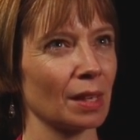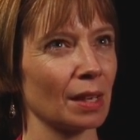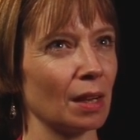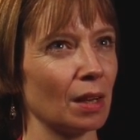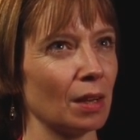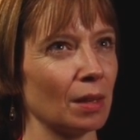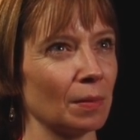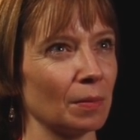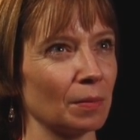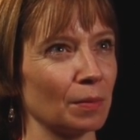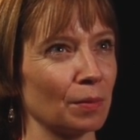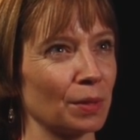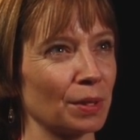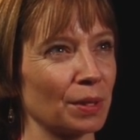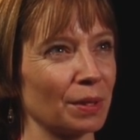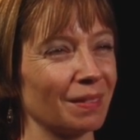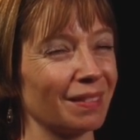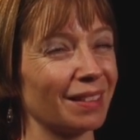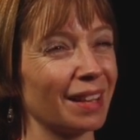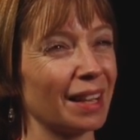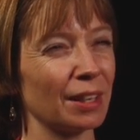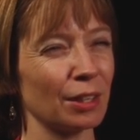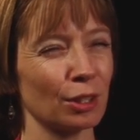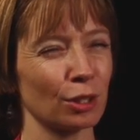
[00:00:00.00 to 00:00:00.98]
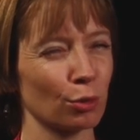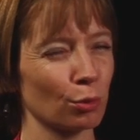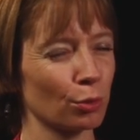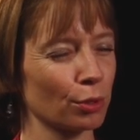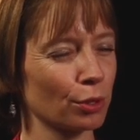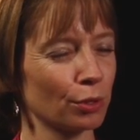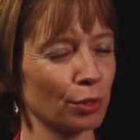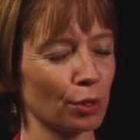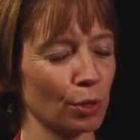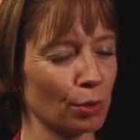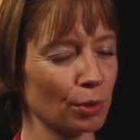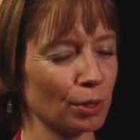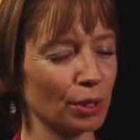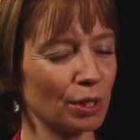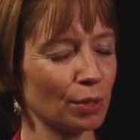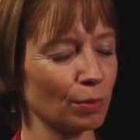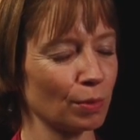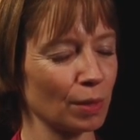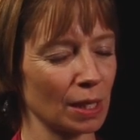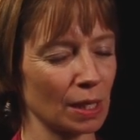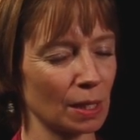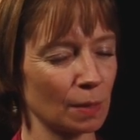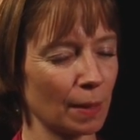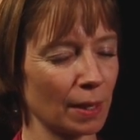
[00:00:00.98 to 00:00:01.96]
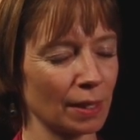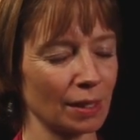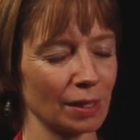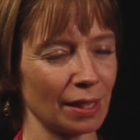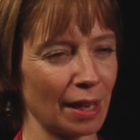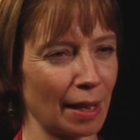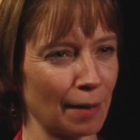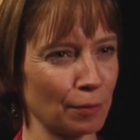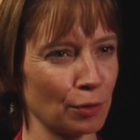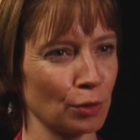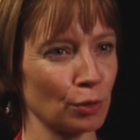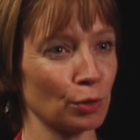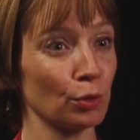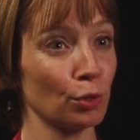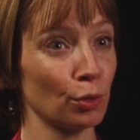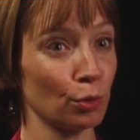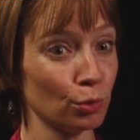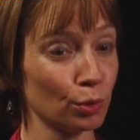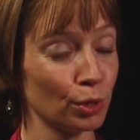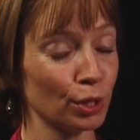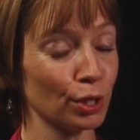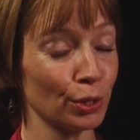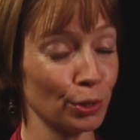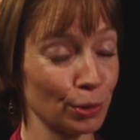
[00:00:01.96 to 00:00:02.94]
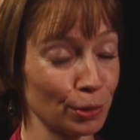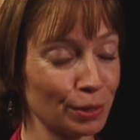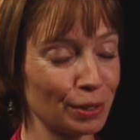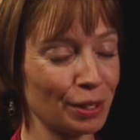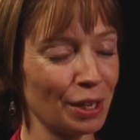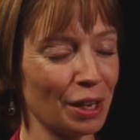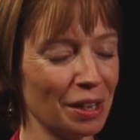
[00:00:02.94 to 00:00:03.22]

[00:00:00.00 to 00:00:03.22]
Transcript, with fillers: Um, with kind of shorter notice than we expected after two years